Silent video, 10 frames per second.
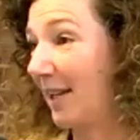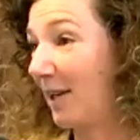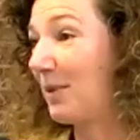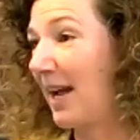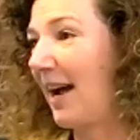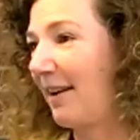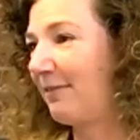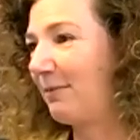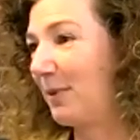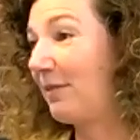like we have
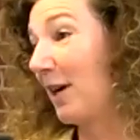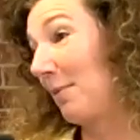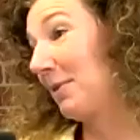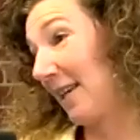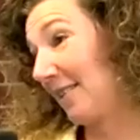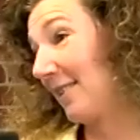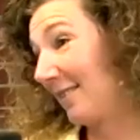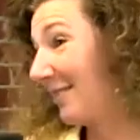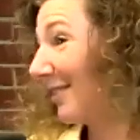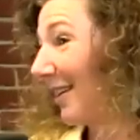a couple Santas.